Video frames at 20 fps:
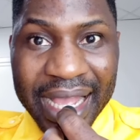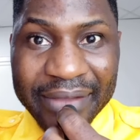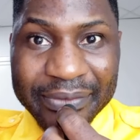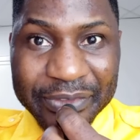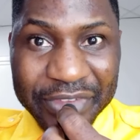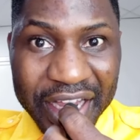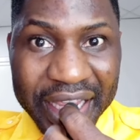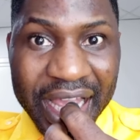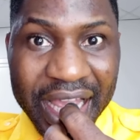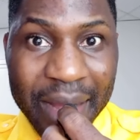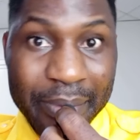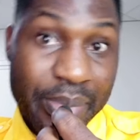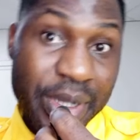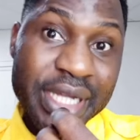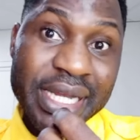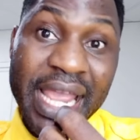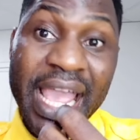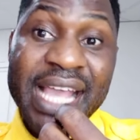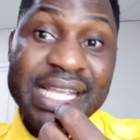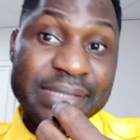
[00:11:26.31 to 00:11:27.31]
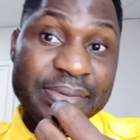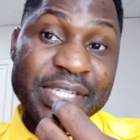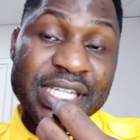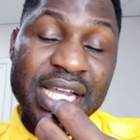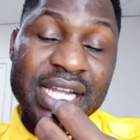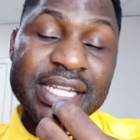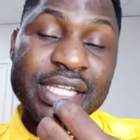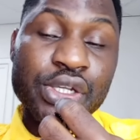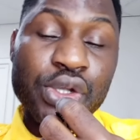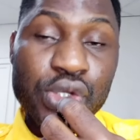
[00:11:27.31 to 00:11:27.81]
fire burning,
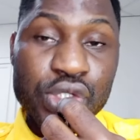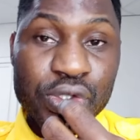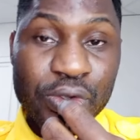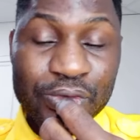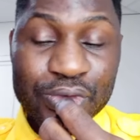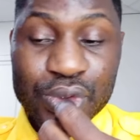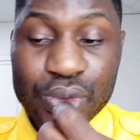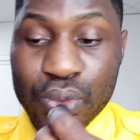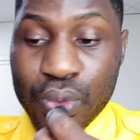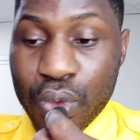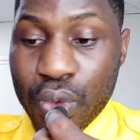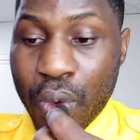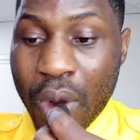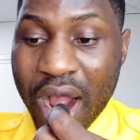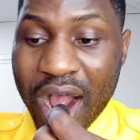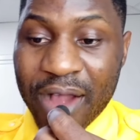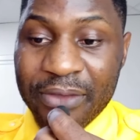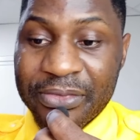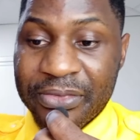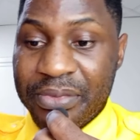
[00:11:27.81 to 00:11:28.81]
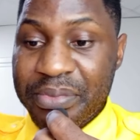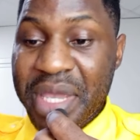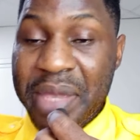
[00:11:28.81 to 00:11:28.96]
especially those of you who have